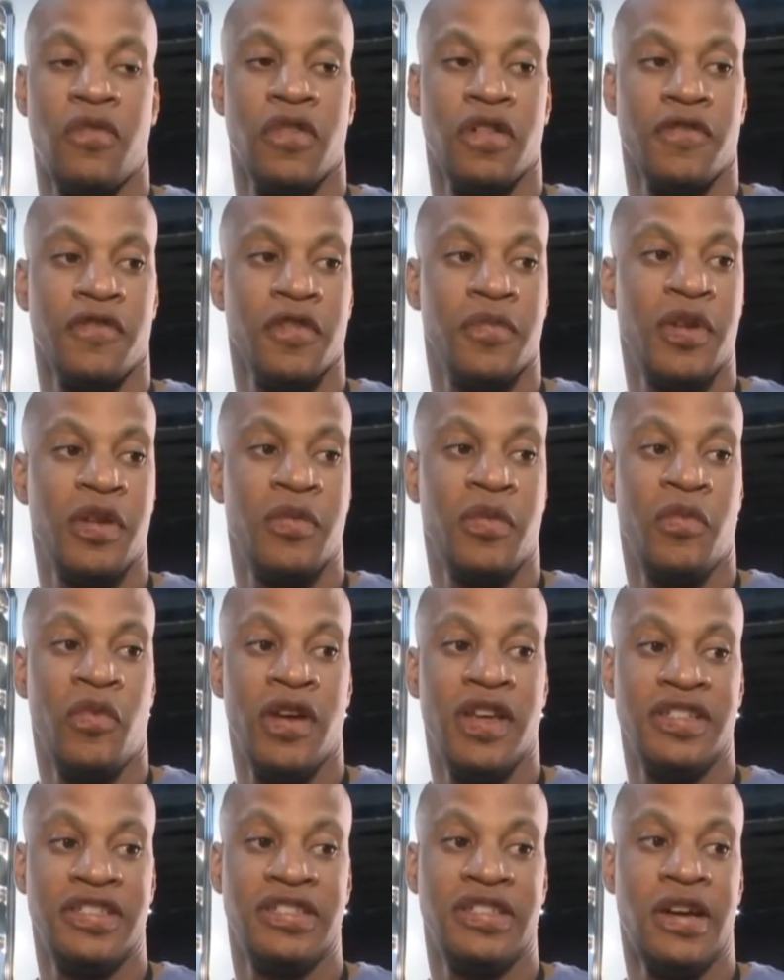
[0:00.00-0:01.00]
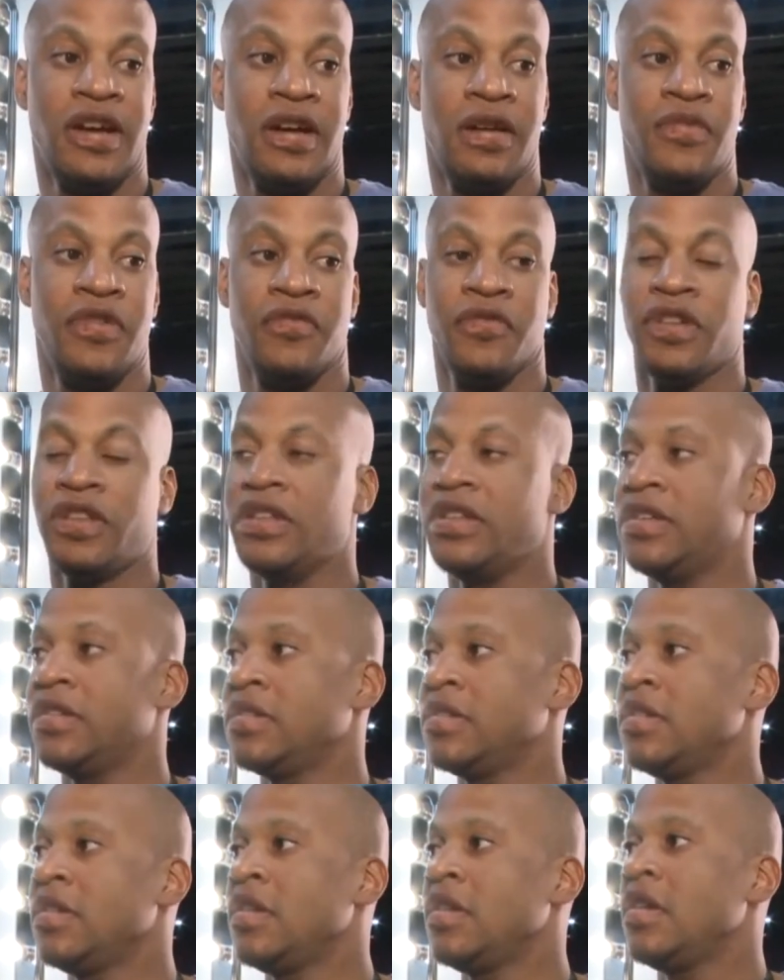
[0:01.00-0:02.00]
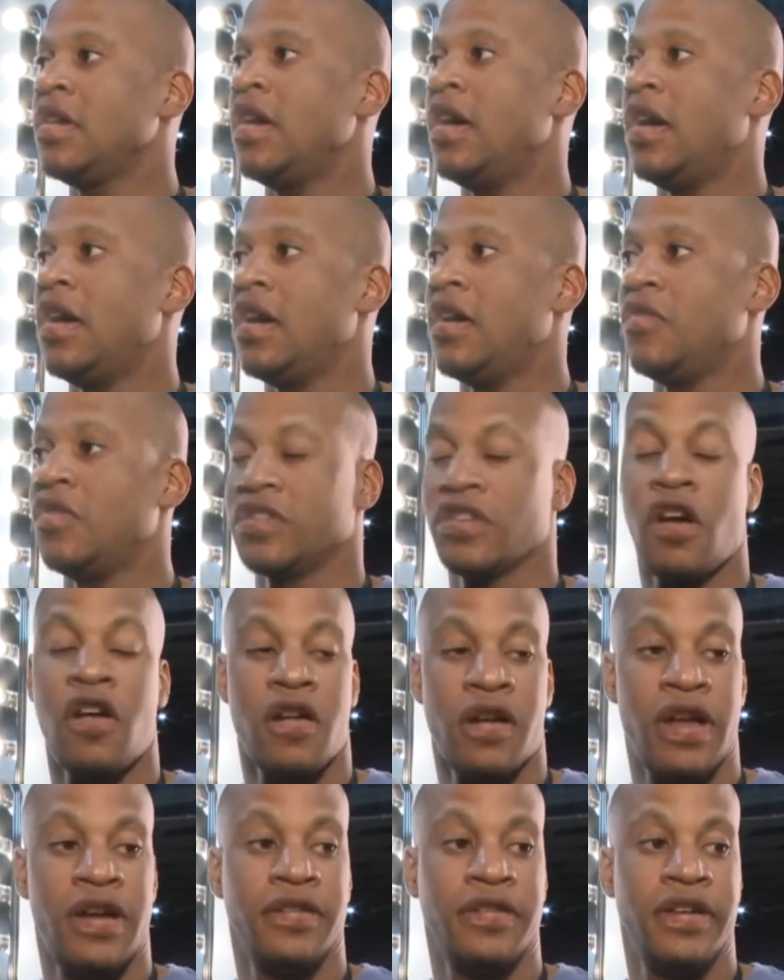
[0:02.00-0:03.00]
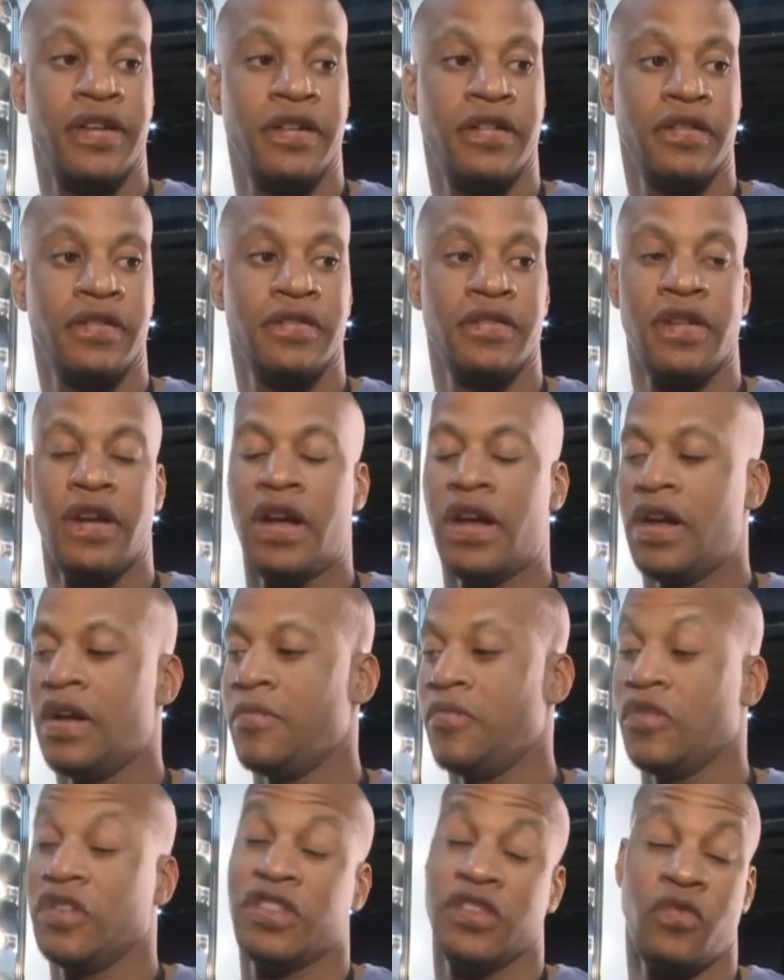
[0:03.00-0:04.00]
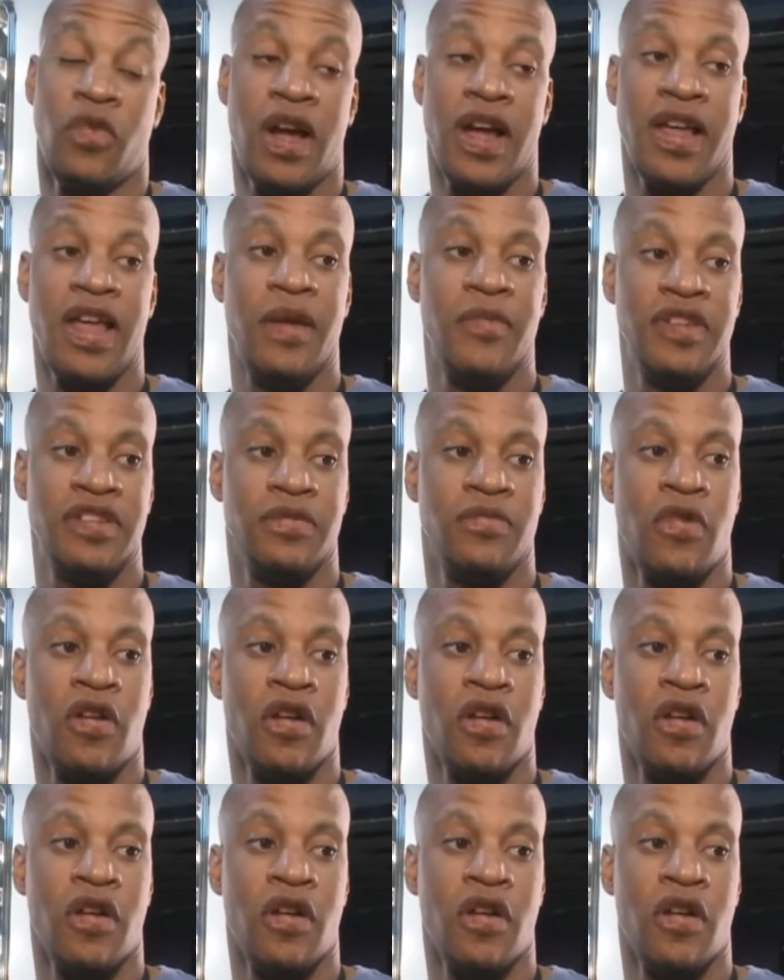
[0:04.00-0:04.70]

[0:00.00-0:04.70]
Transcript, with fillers: I worked for a minimum wage job, it really uh, was hard out there, um, which is why I came into